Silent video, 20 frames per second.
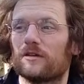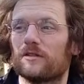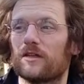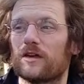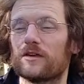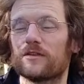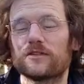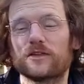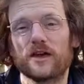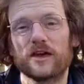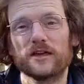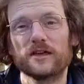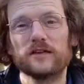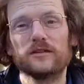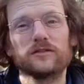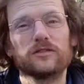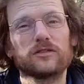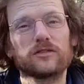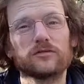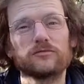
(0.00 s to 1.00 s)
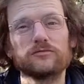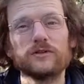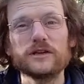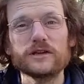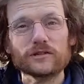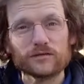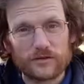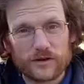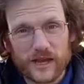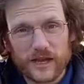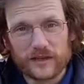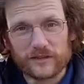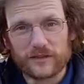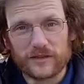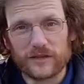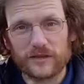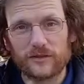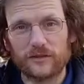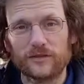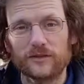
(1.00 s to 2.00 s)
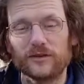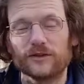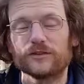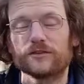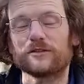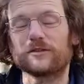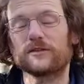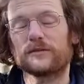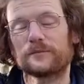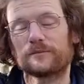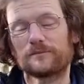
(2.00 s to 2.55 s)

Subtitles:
they say, to recreate the incident,